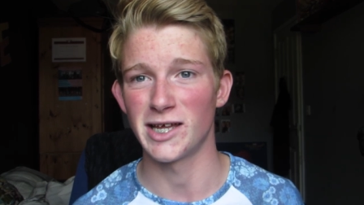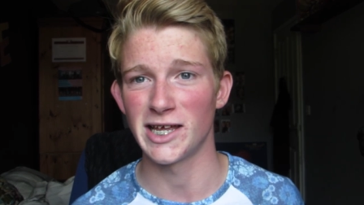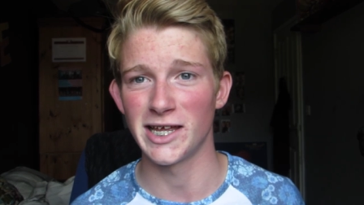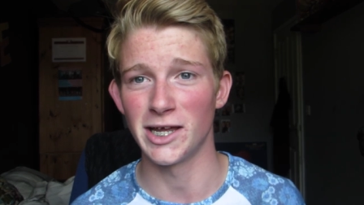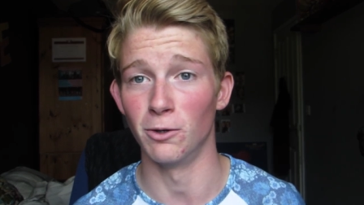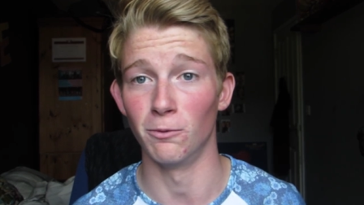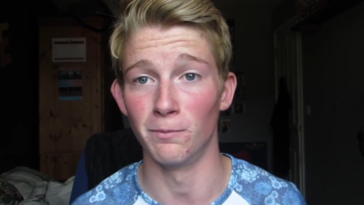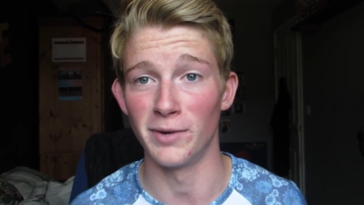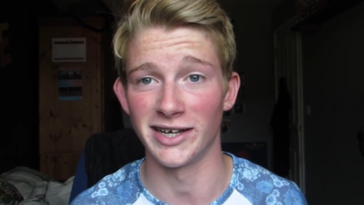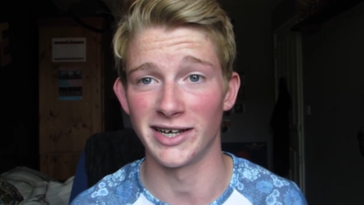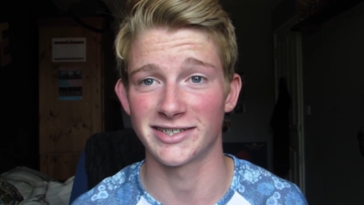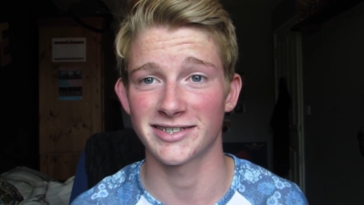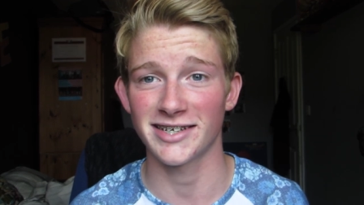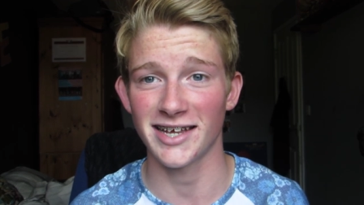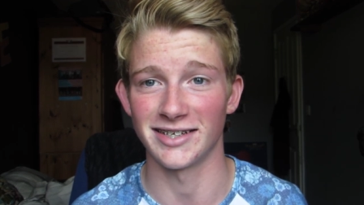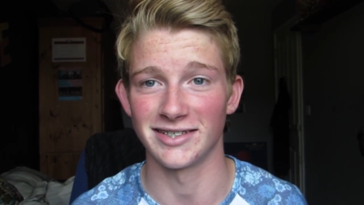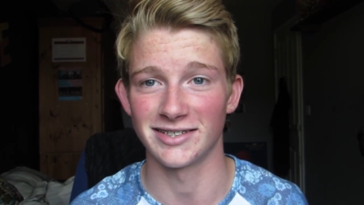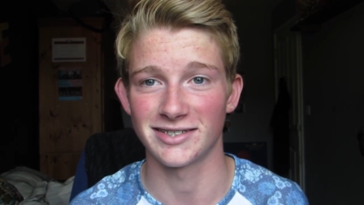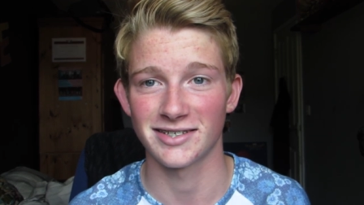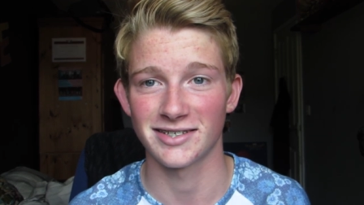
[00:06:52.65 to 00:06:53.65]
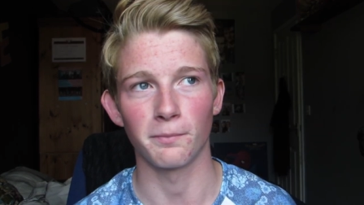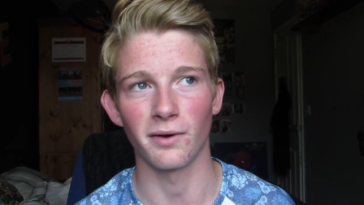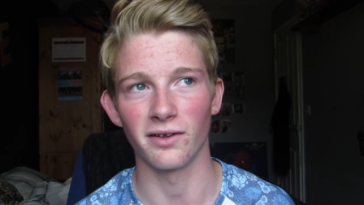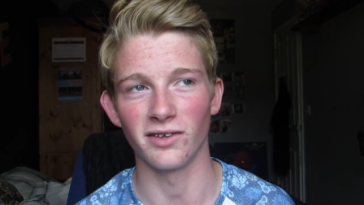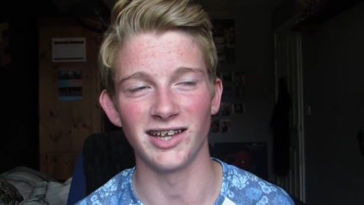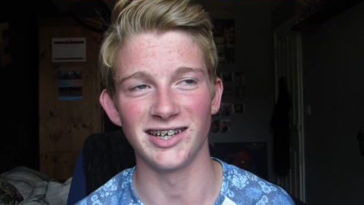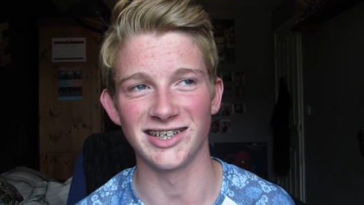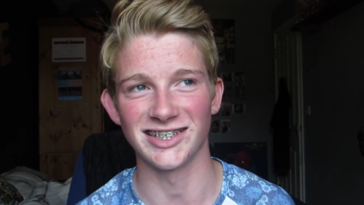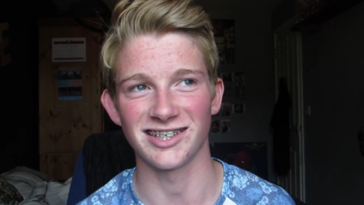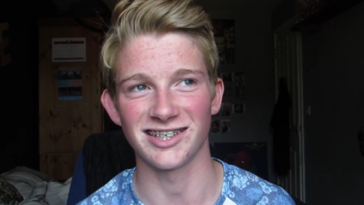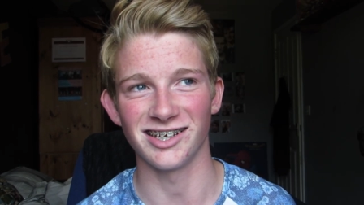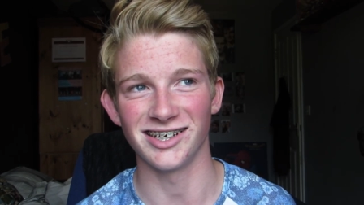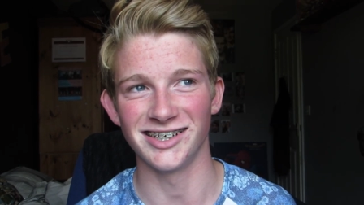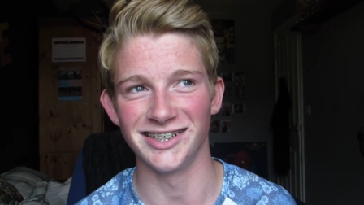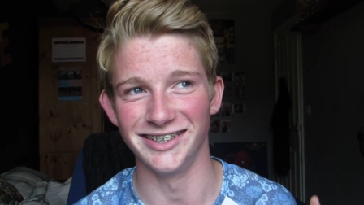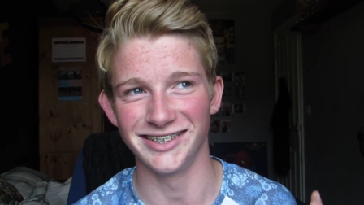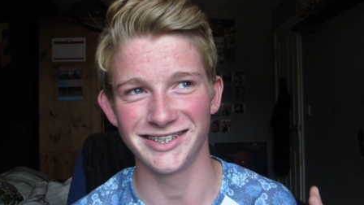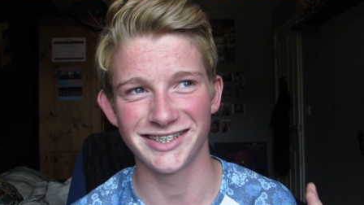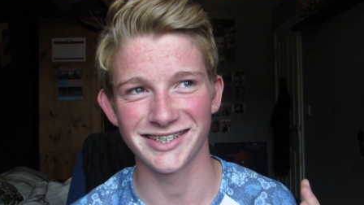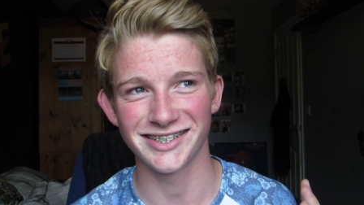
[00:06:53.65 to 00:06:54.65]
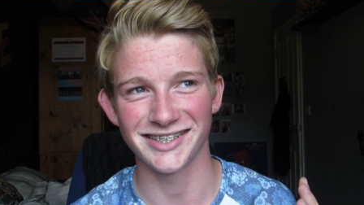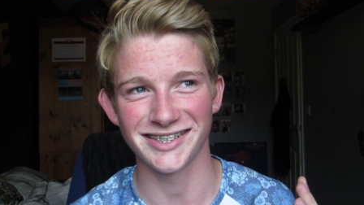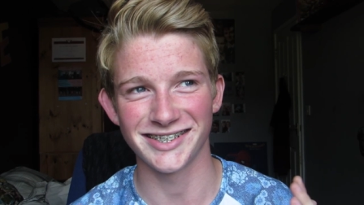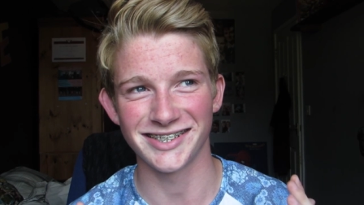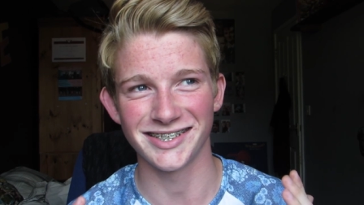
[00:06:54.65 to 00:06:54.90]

it would make sense. But then it's like,